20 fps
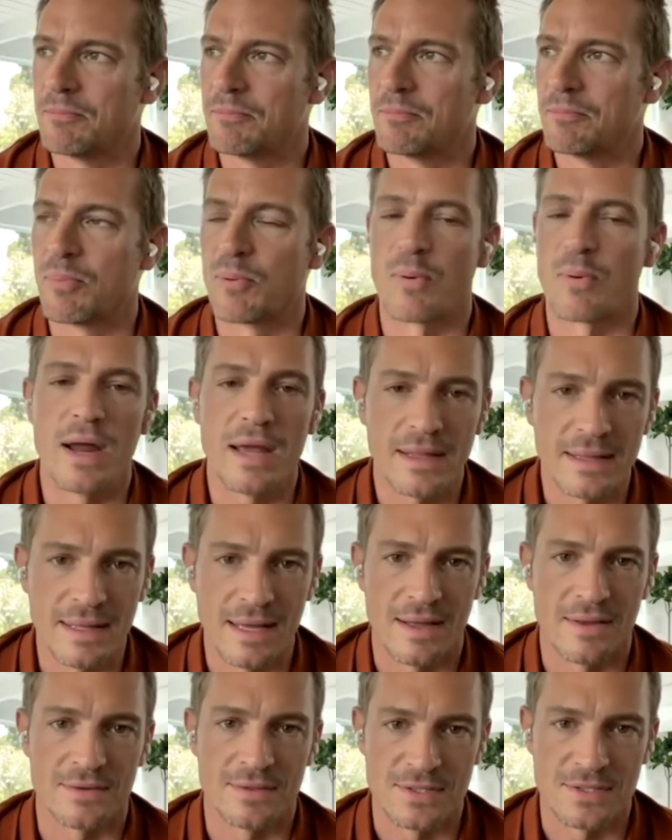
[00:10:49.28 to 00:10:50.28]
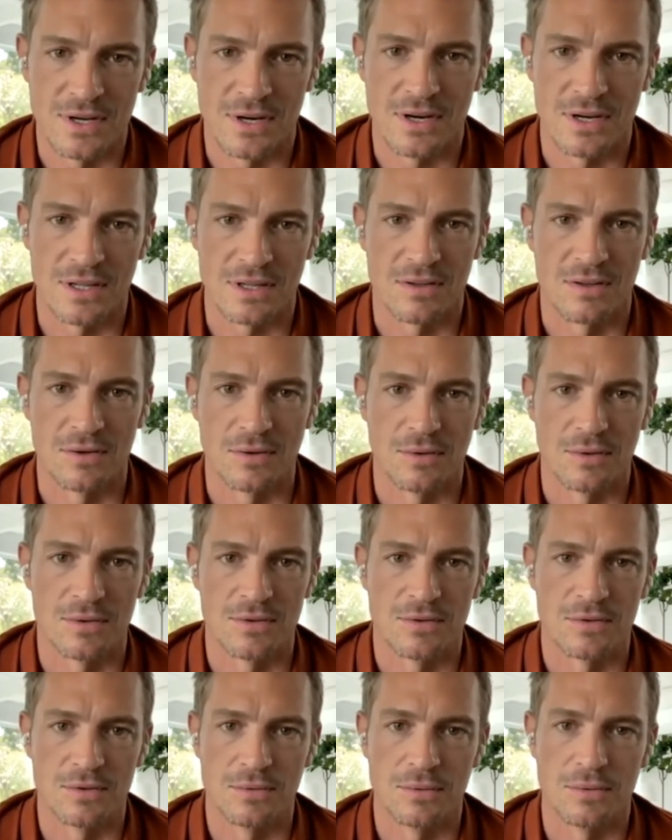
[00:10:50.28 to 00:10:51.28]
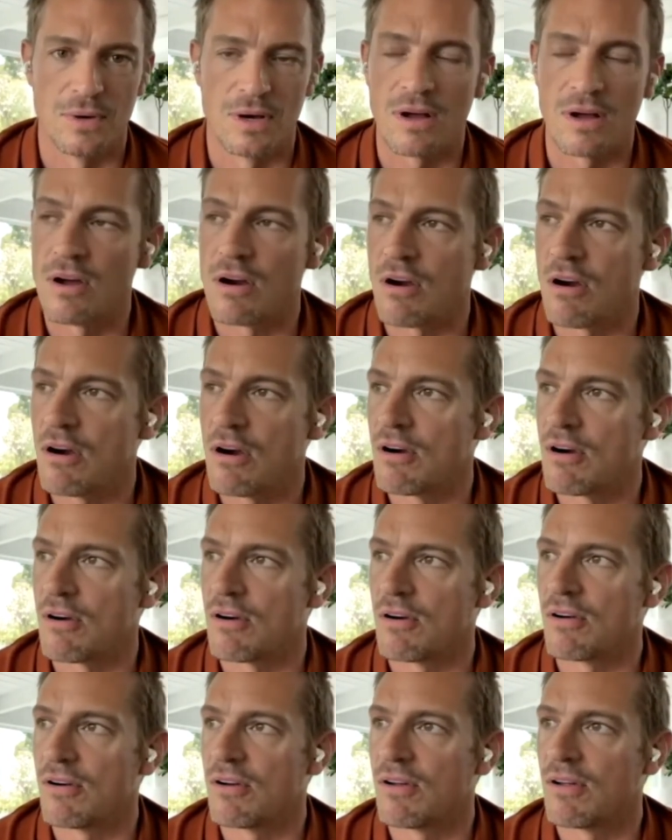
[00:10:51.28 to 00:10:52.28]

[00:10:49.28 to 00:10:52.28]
breakdowns started to occur,